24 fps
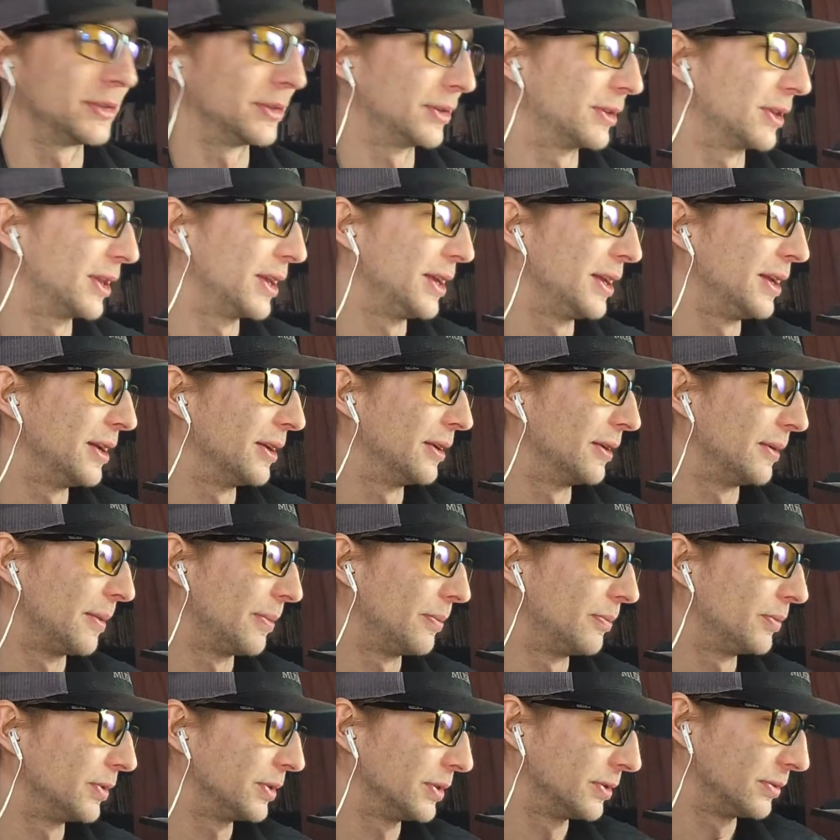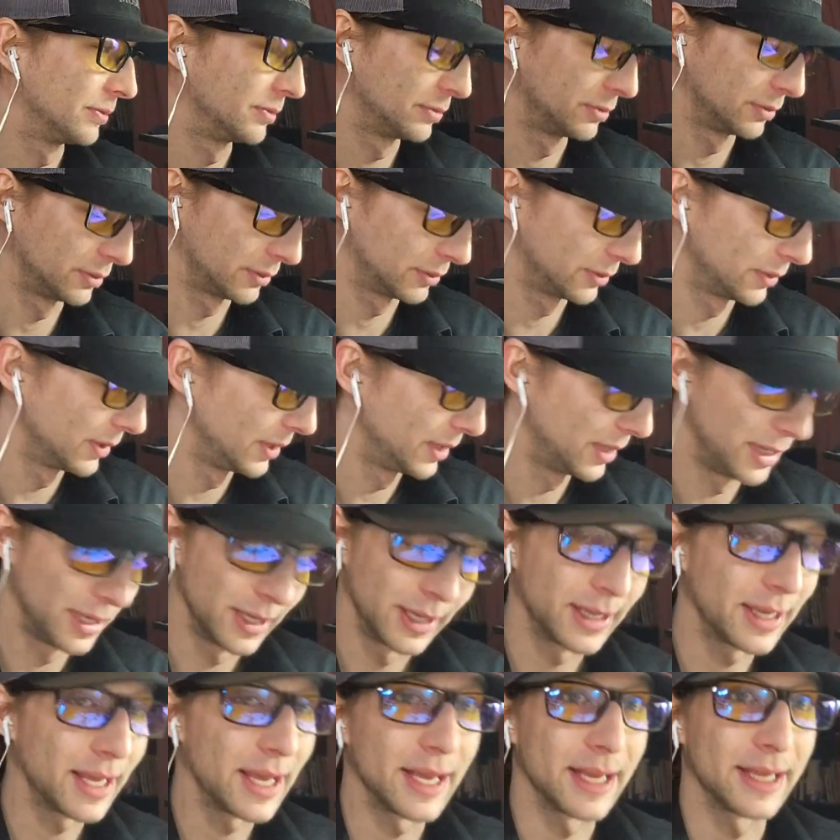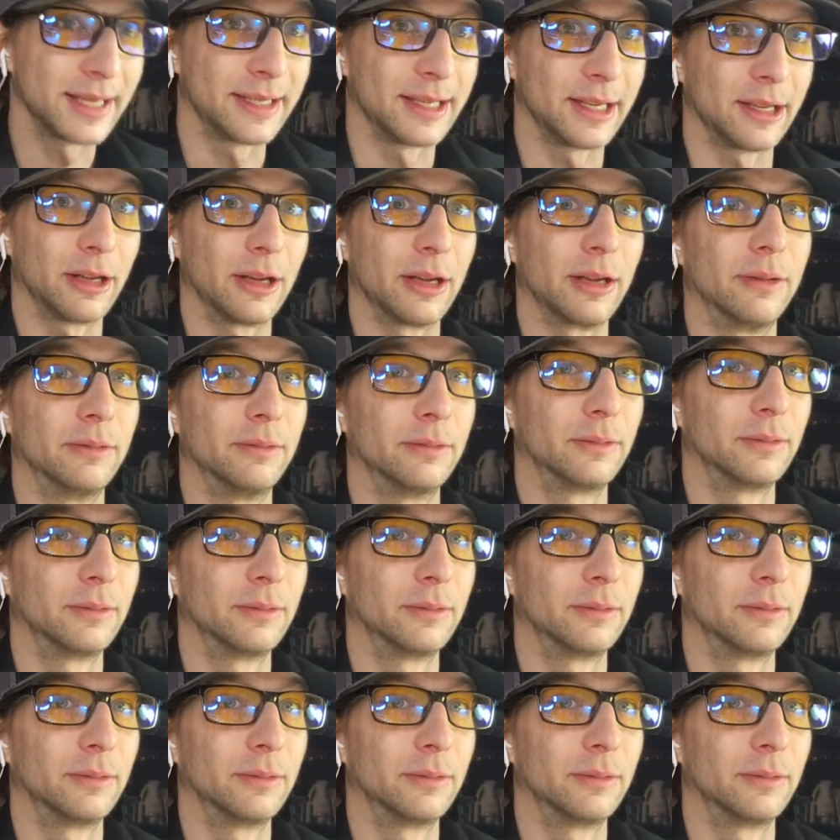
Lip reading: Clay, or Kingzilla.